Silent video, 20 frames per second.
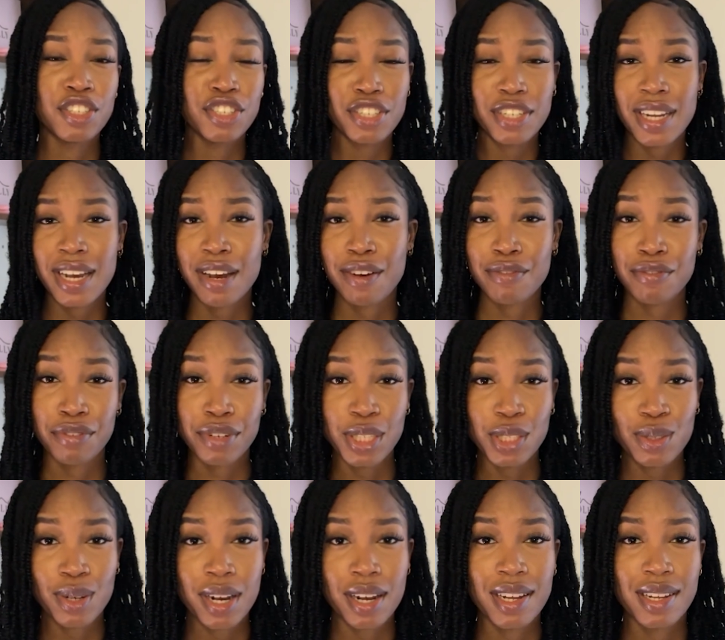should have free
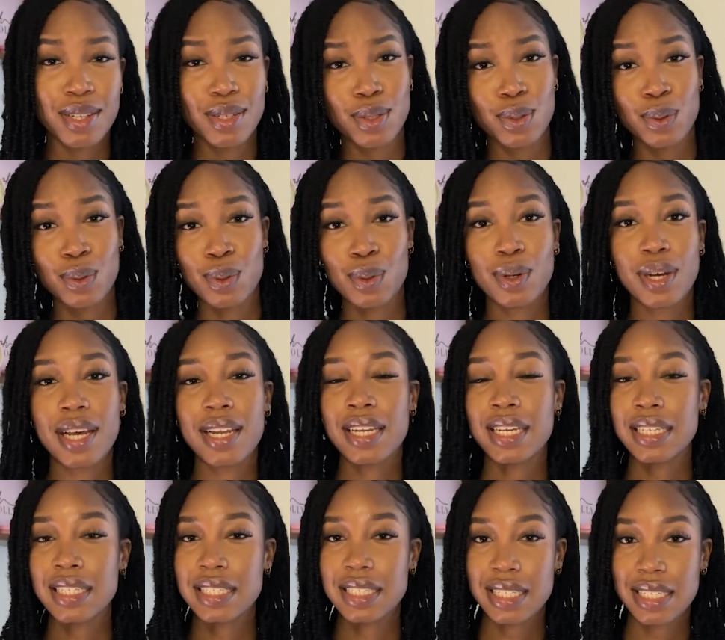trials or at
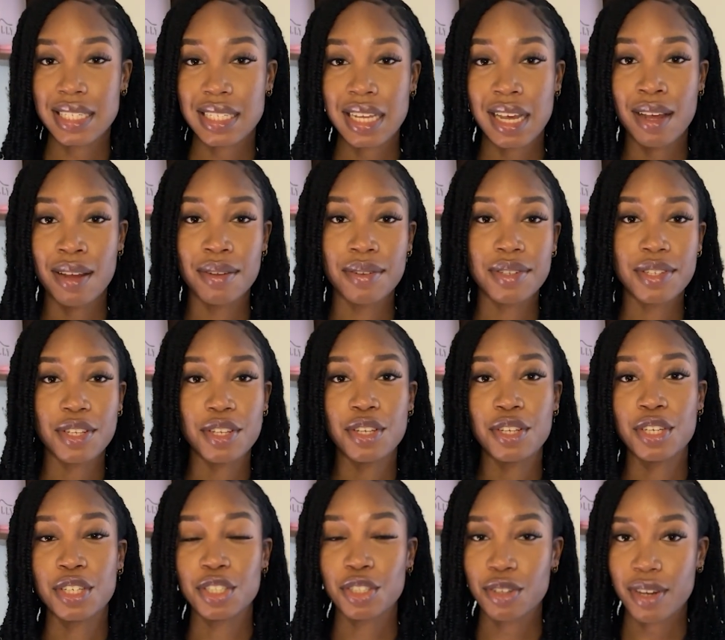least discounts so you
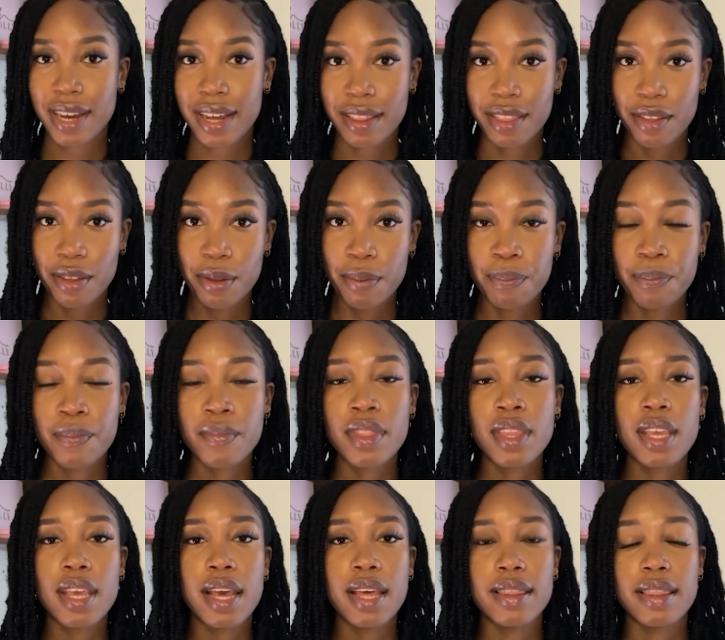can try them
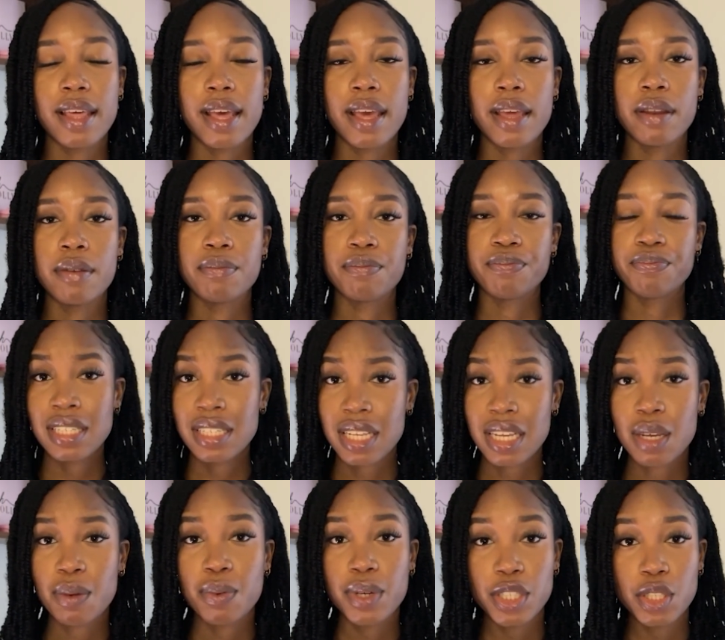and then
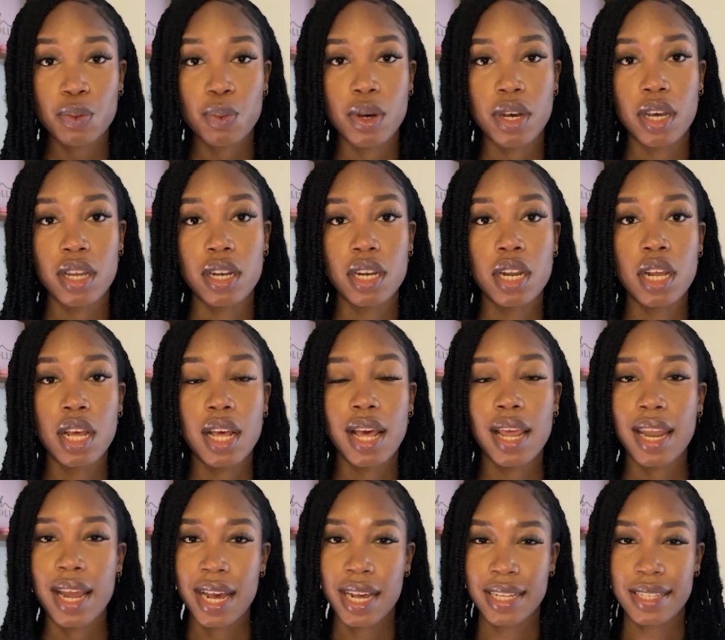see which one
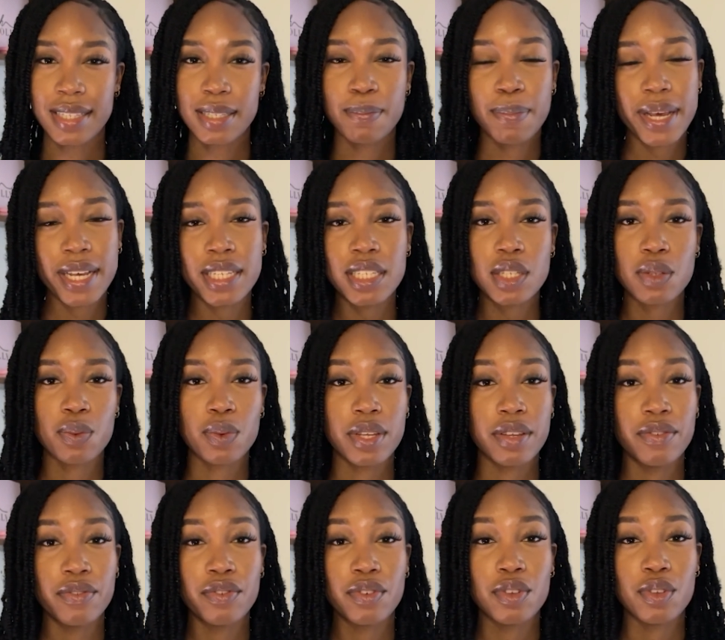aligns best
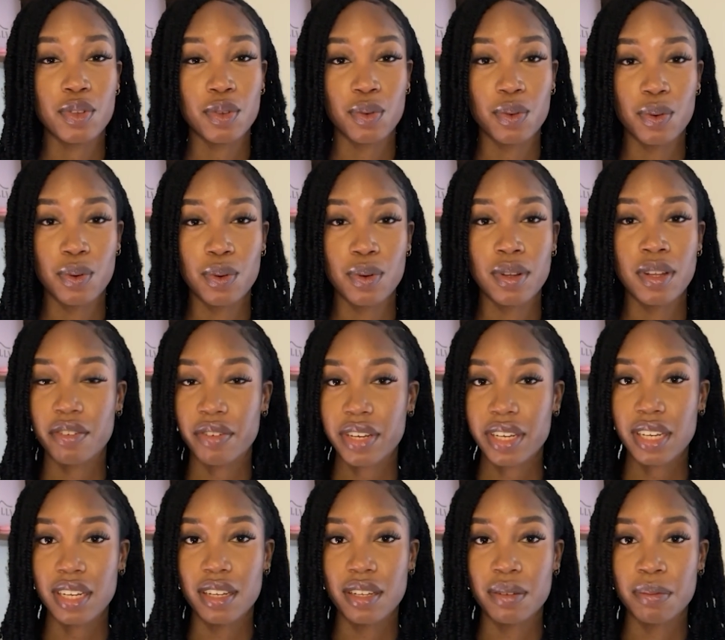with your
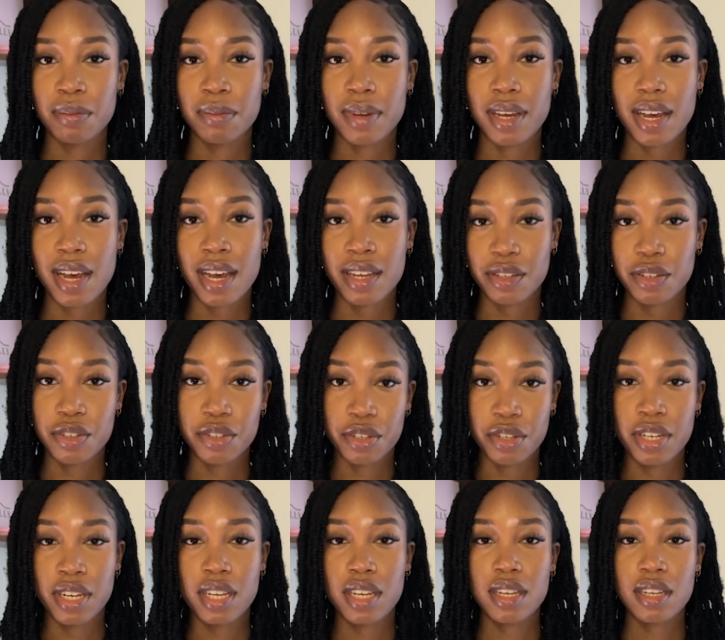curriculum at your
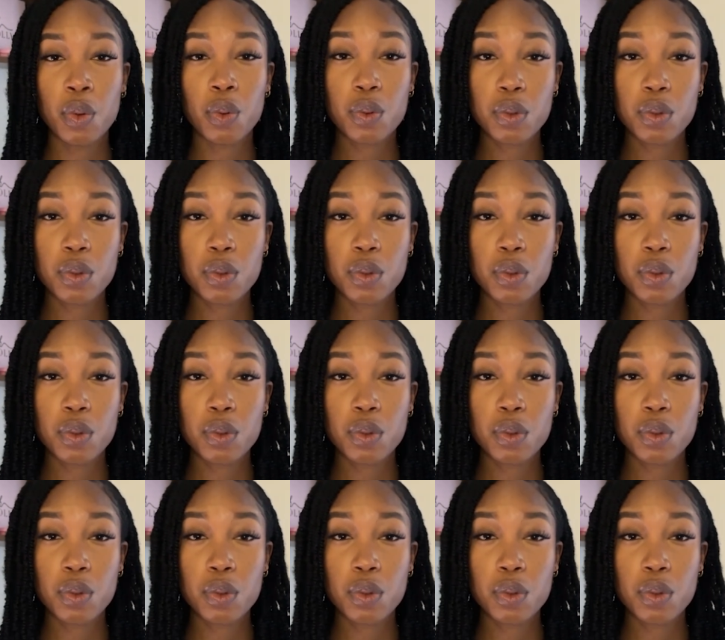uni.